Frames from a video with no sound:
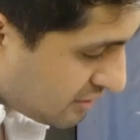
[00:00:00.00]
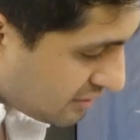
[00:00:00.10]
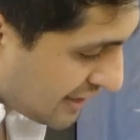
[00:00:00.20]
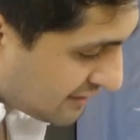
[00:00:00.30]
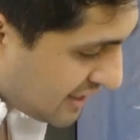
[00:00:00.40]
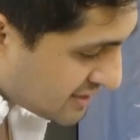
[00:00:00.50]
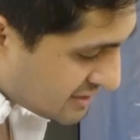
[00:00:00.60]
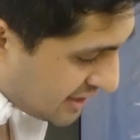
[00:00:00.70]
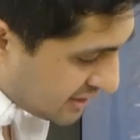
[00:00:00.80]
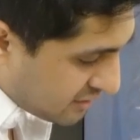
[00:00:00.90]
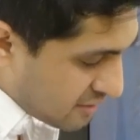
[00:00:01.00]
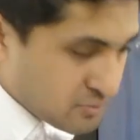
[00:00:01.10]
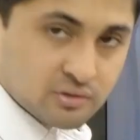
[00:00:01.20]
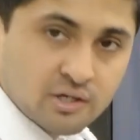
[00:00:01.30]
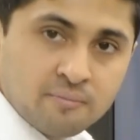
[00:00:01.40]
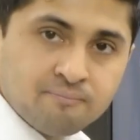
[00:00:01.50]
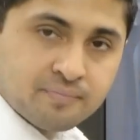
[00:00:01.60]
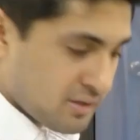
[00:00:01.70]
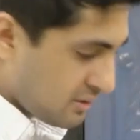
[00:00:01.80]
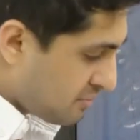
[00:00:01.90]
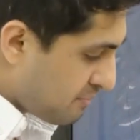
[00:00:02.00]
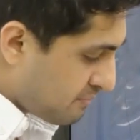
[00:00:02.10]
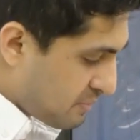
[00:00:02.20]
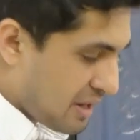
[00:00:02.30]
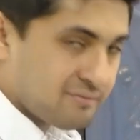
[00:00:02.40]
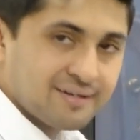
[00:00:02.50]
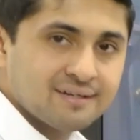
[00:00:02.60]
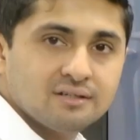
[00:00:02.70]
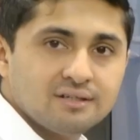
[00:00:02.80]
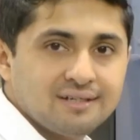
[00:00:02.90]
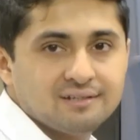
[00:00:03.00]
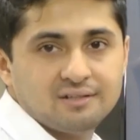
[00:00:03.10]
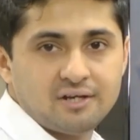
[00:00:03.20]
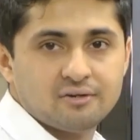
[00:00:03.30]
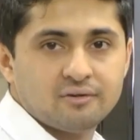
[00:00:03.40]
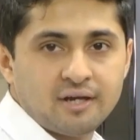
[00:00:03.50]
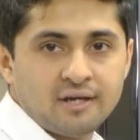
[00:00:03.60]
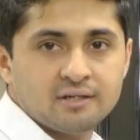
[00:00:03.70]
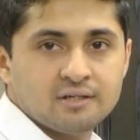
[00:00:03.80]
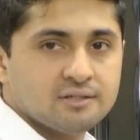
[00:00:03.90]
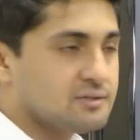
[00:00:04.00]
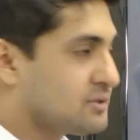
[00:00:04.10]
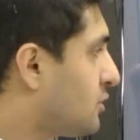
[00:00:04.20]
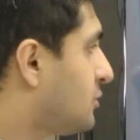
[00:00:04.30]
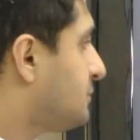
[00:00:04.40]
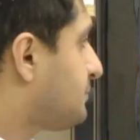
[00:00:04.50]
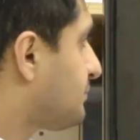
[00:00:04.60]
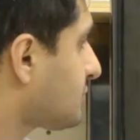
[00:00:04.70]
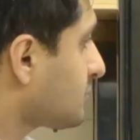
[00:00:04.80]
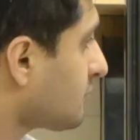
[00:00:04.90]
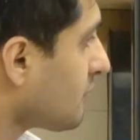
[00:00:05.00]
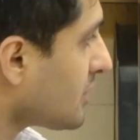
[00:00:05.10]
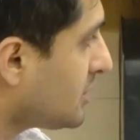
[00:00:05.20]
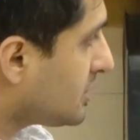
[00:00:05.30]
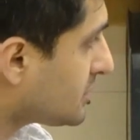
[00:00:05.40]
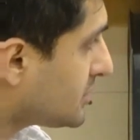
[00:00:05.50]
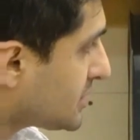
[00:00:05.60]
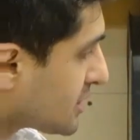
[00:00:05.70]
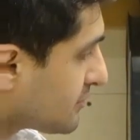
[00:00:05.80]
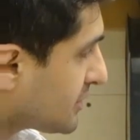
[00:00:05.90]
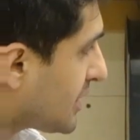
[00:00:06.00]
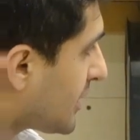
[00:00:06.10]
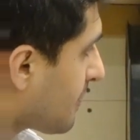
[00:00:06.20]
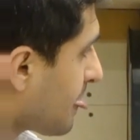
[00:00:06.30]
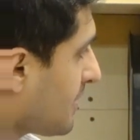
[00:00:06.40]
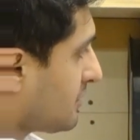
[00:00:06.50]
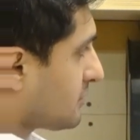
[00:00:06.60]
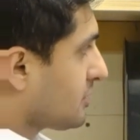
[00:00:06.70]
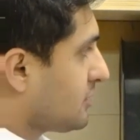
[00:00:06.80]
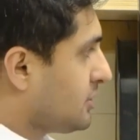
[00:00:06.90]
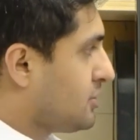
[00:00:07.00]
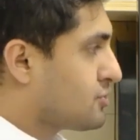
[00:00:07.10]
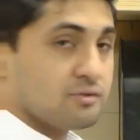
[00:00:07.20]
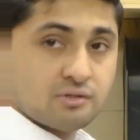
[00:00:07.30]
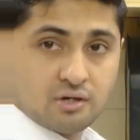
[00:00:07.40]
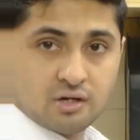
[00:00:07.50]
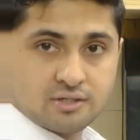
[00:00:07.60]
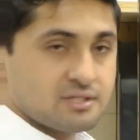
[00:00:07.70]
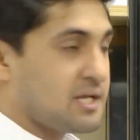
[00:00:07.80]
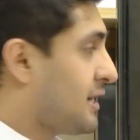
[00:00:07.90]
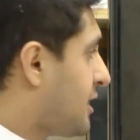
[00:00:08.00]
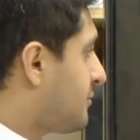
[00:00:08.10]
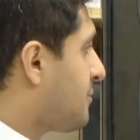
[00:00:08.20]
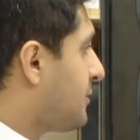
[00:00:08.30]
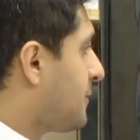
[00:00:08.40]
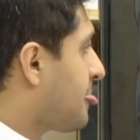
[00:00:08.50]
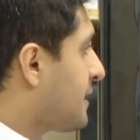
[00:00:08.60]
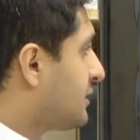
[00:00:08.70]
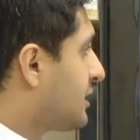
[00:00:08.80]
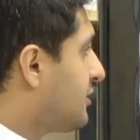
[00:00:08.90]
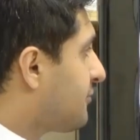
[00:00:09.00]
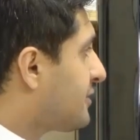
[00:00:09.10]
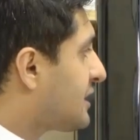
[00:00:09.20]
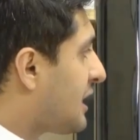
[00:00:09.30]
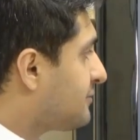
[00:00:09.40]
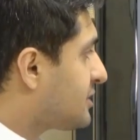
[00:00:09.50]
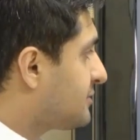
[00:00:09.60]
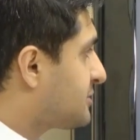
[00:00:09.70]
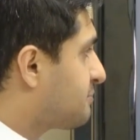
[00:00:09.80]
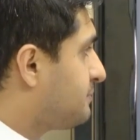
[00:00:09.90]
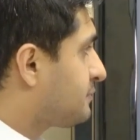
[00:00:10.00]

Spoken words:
like this and come to the pelvic inlet, okay? So this is something that you should understand. And remember, the different types of this